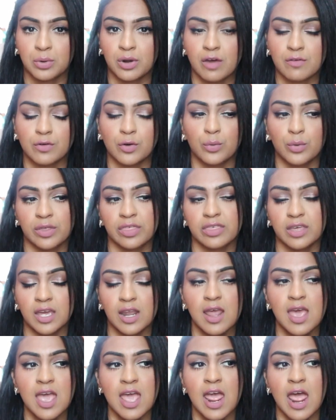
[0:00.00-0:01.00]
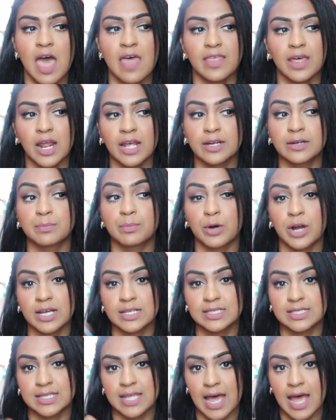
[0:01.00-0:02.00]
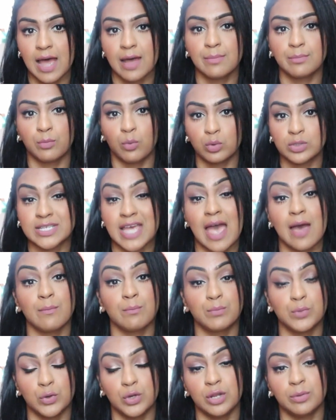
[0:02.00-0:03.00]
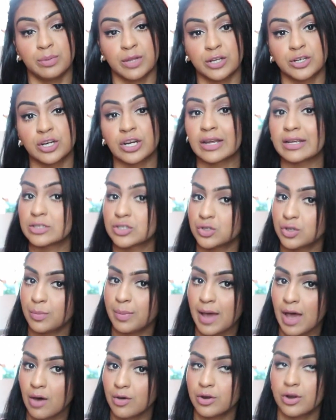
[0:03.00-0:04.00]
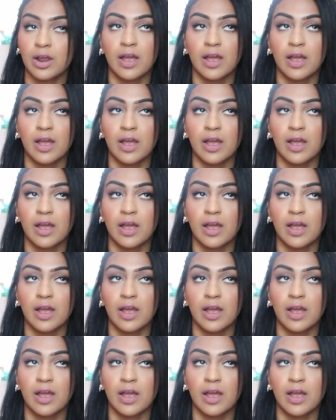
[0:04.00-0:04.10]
whatever with it, and then I'd press that damp beauty blender into the powder,